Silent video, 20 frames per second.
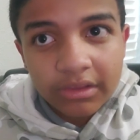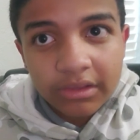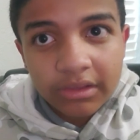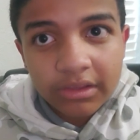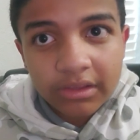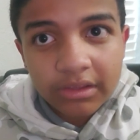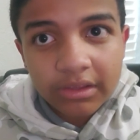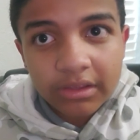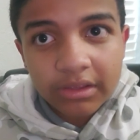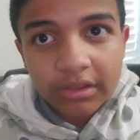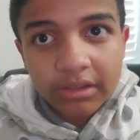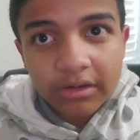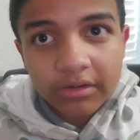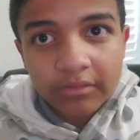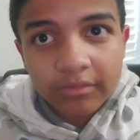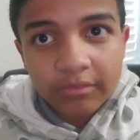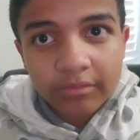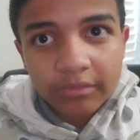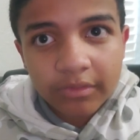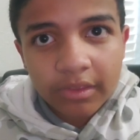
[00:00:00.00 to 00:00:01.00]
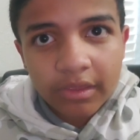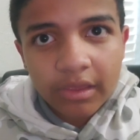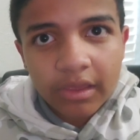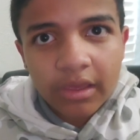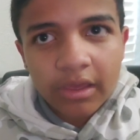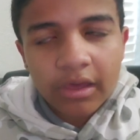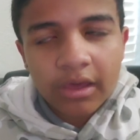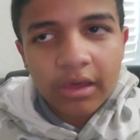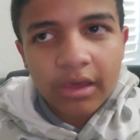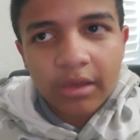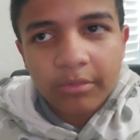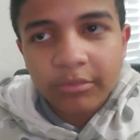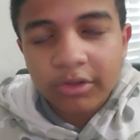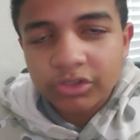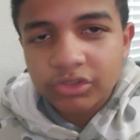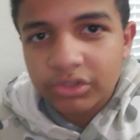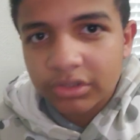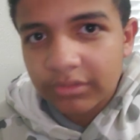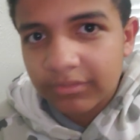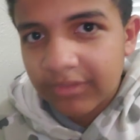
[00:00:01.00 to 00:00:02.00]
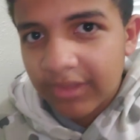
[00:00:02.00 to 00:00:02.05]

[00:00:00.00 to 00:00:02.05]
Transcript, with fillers: And I- I'm not sure